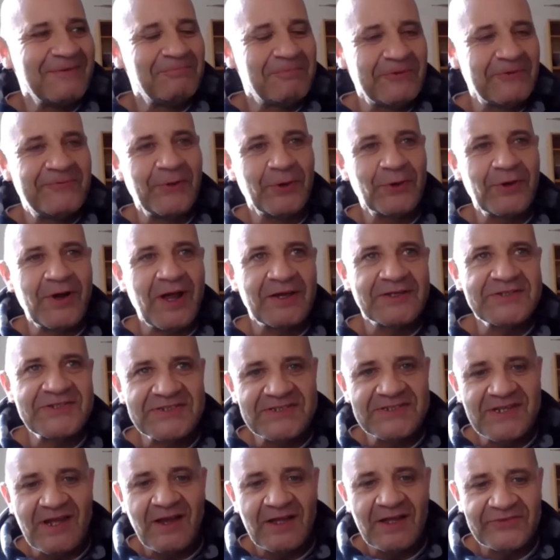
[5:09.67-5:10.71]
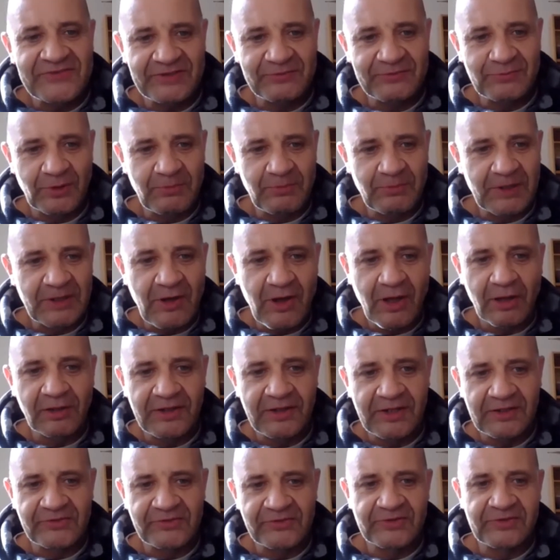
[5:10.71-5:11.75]
before I started, one of my
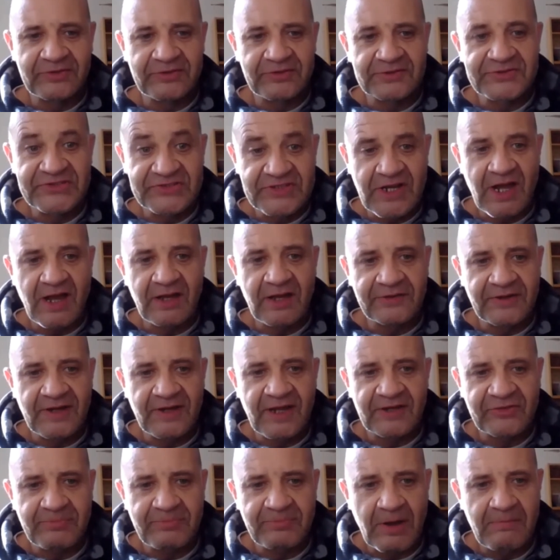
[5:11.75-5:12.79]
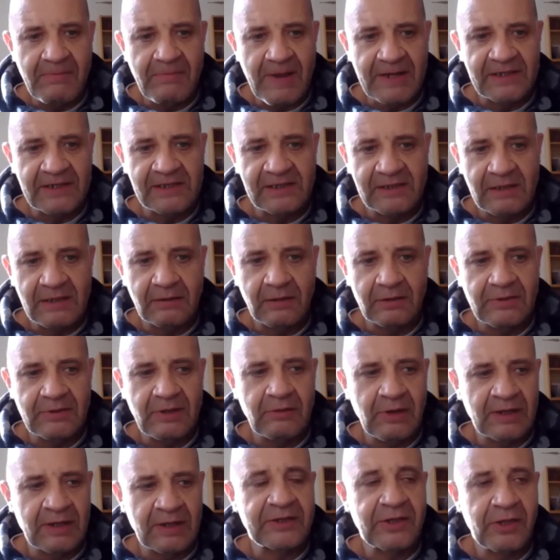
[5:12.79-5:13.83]
colleagues had started an experimental
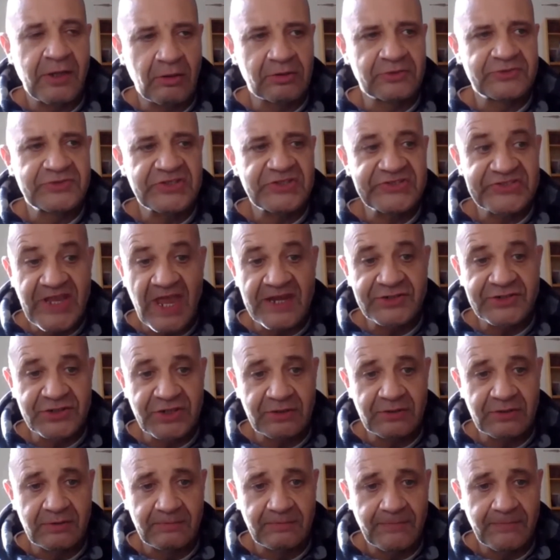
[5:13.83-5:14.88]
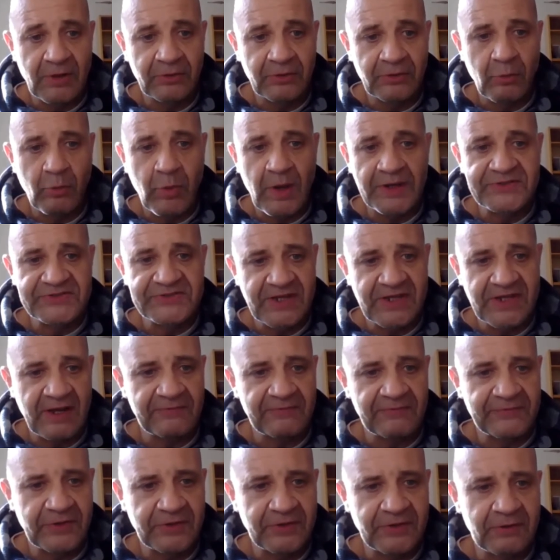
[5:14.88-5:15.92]
archaeology session on a Wednesday
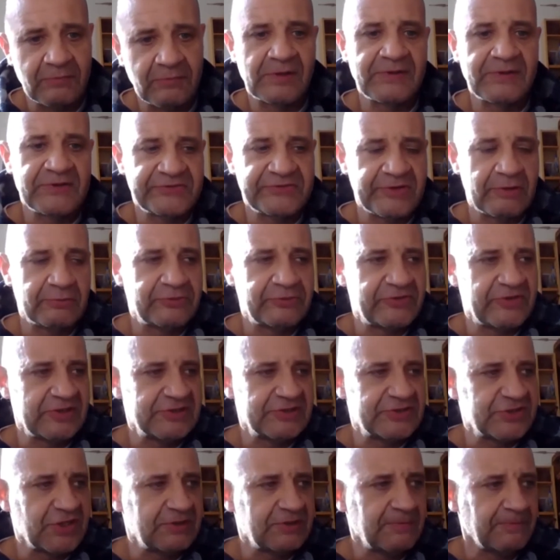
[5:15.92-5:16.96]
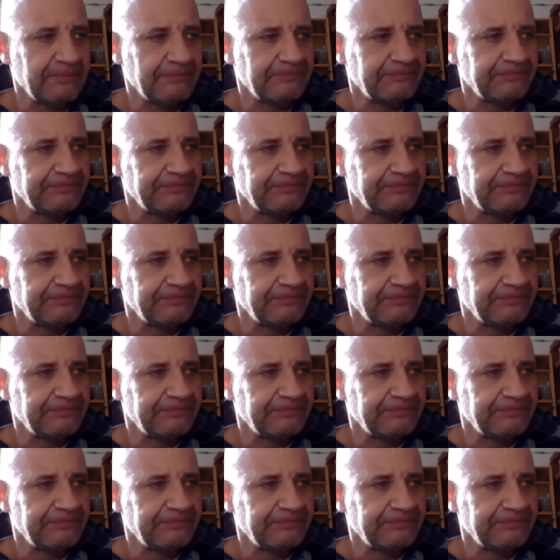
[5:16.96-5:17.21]
afternoon when there's no teaching.